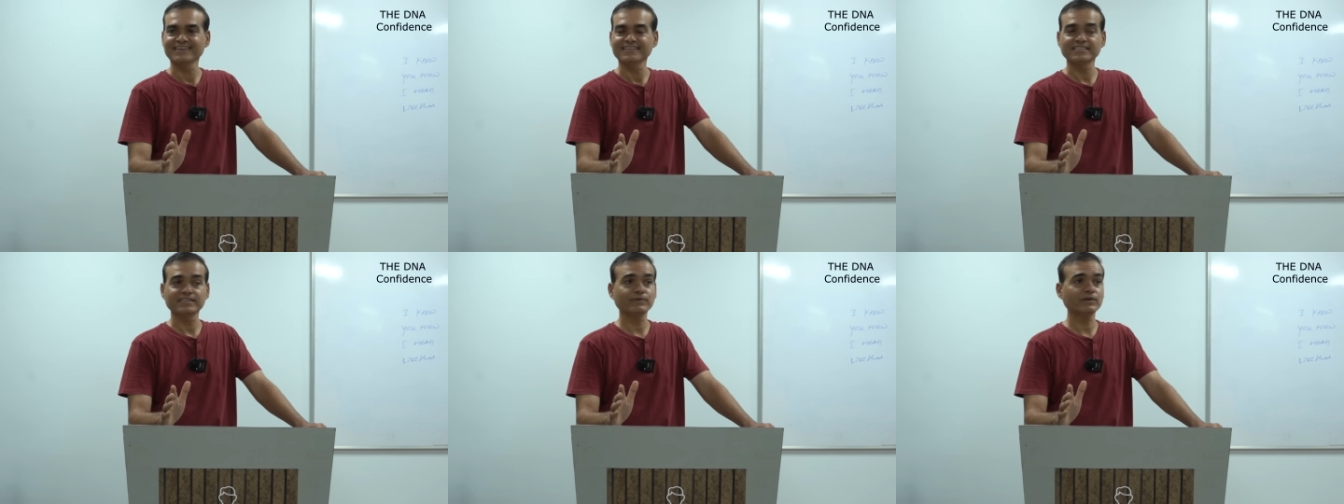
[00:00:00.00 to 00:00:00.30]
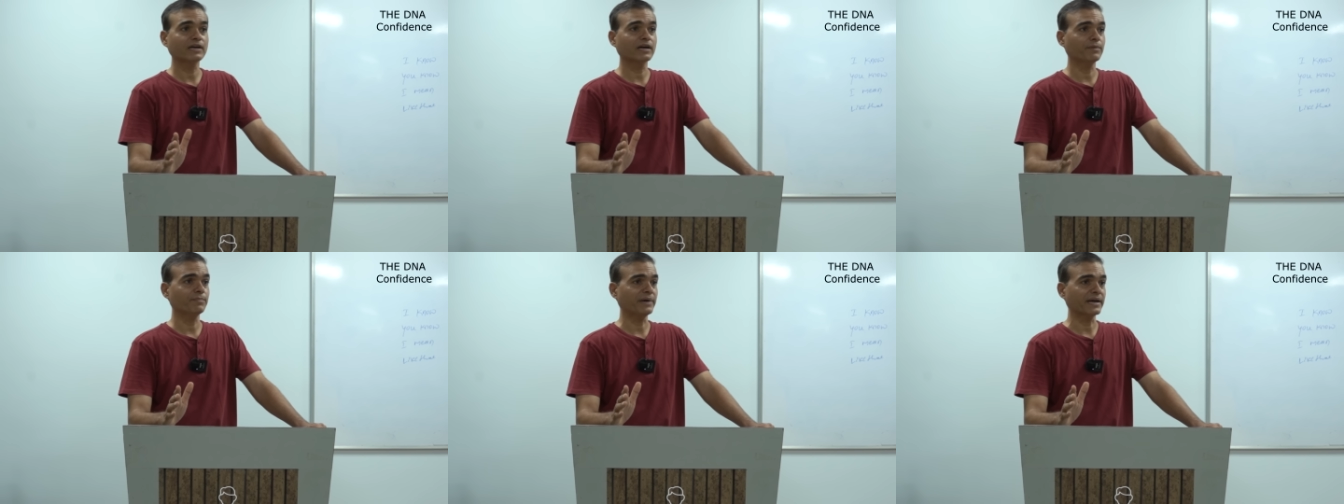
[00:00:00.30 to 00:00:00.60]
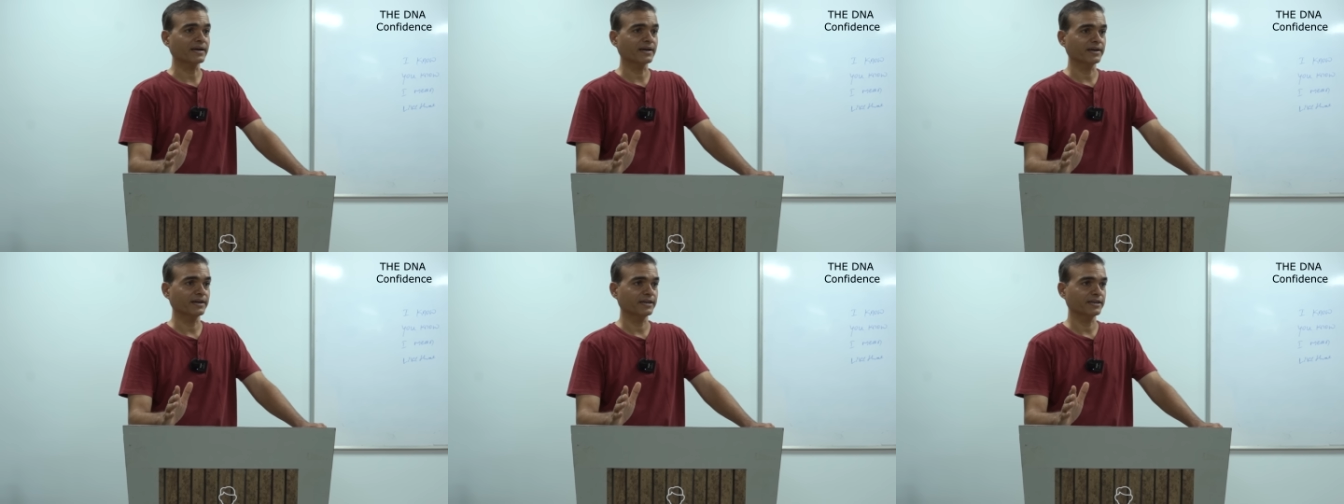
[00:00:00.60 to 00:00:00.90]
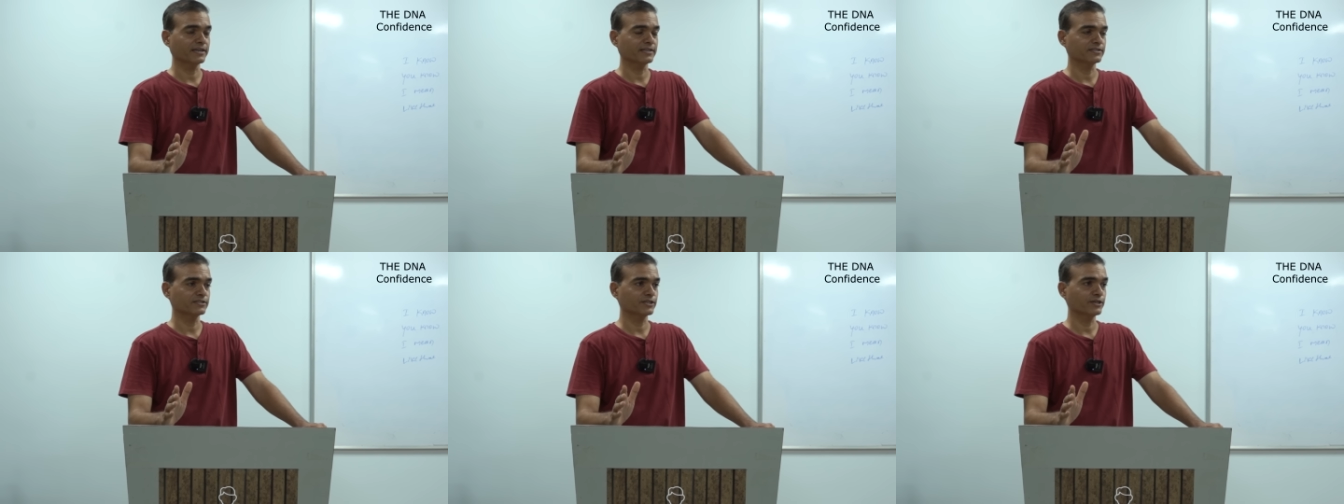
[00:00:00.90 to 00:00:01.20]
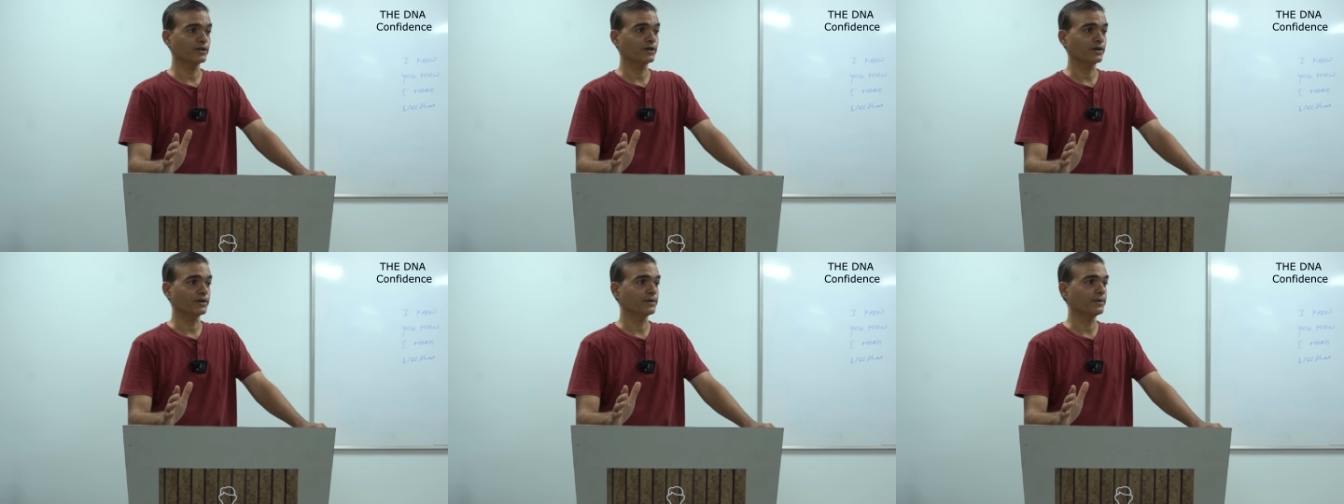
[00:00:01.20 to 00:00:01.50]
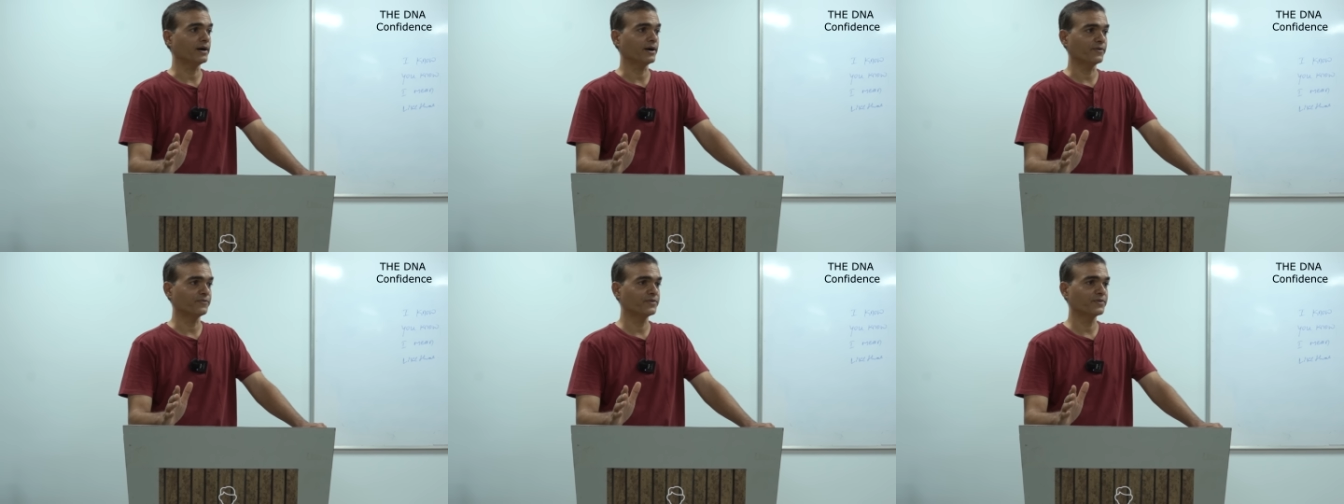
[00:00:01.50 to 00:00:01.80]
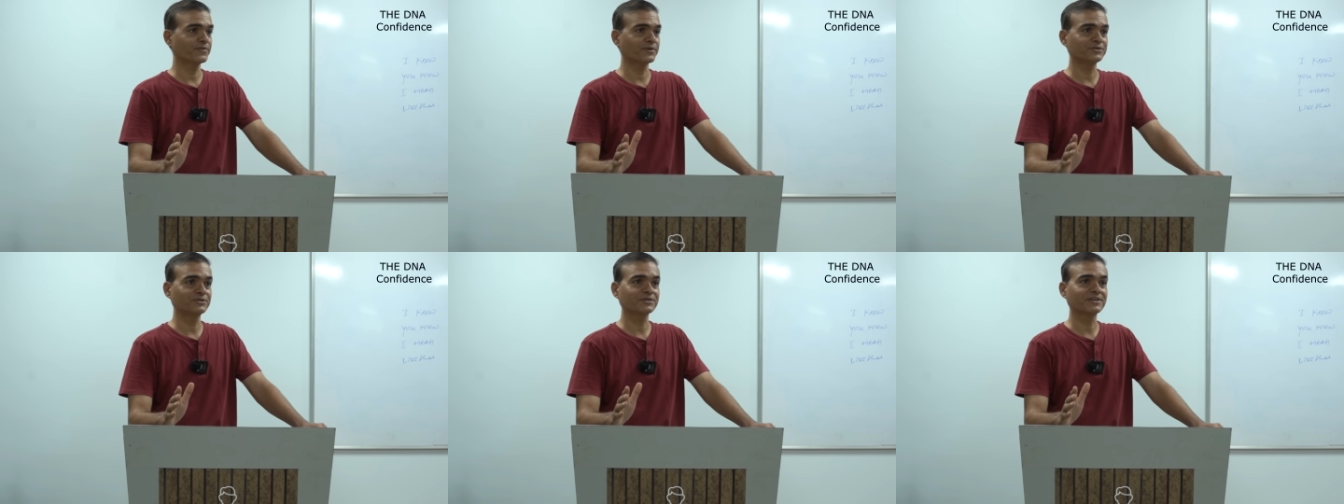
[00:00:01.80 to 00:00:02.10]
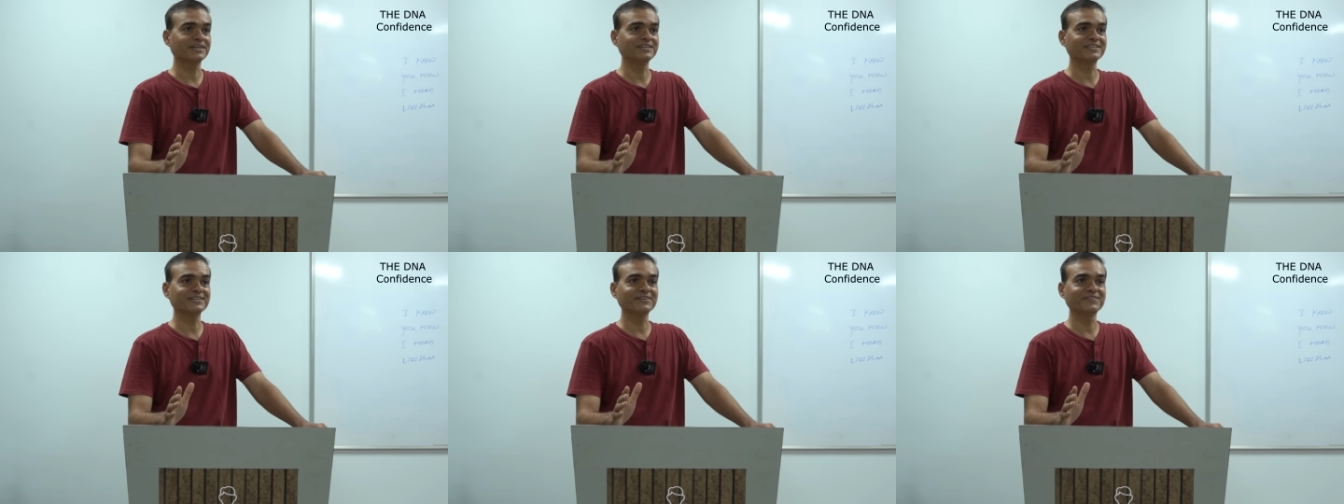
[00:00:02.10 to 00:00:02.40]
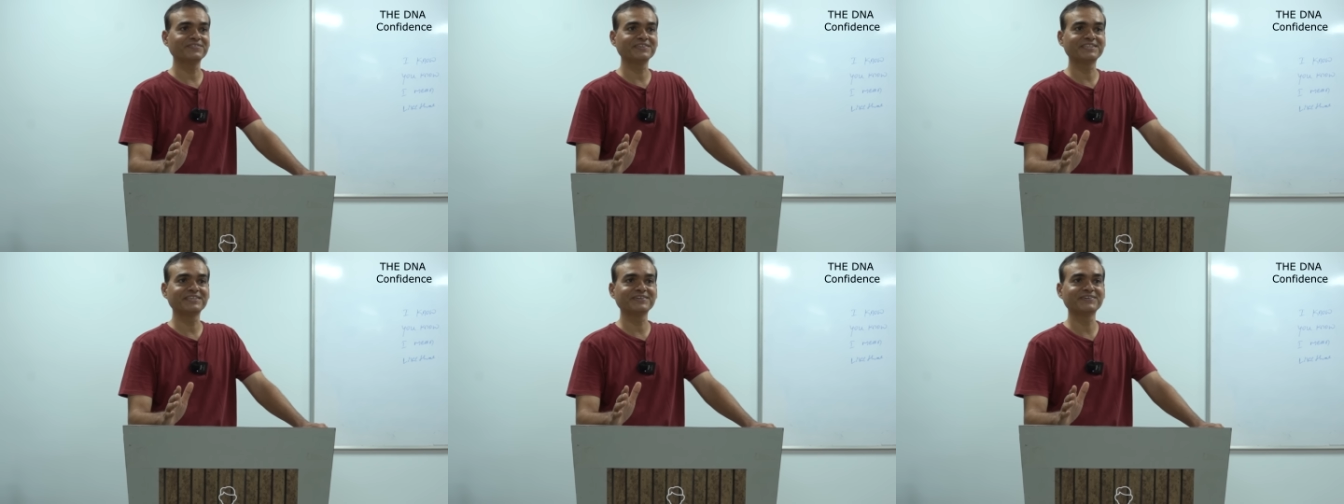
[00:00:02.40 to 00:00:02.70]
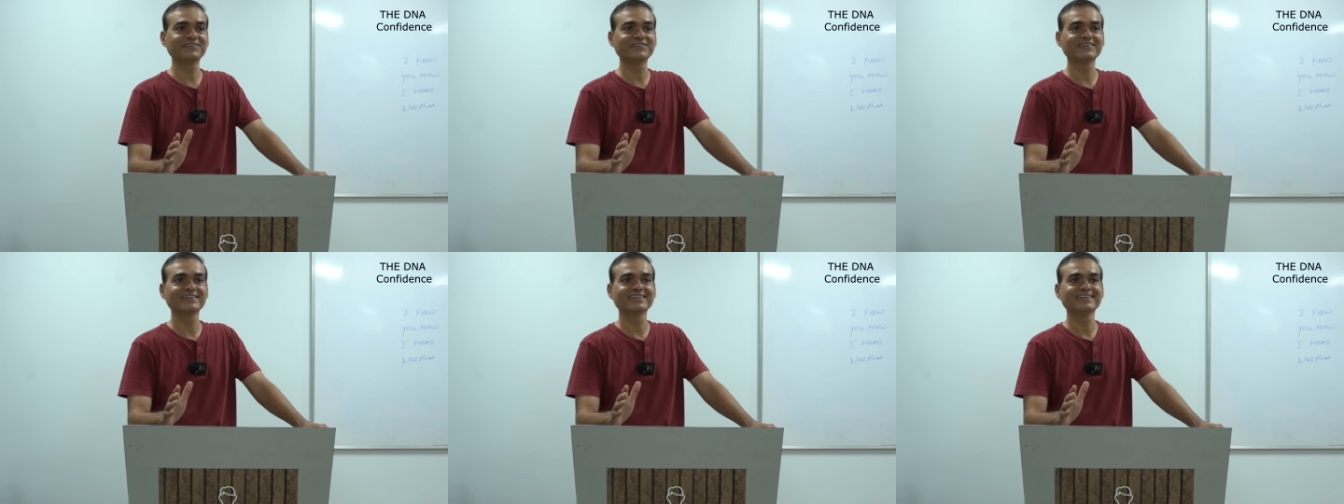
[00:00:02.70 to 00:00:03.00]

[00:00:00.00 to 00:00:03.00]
They will come back again and say, oh, we want to continue with you.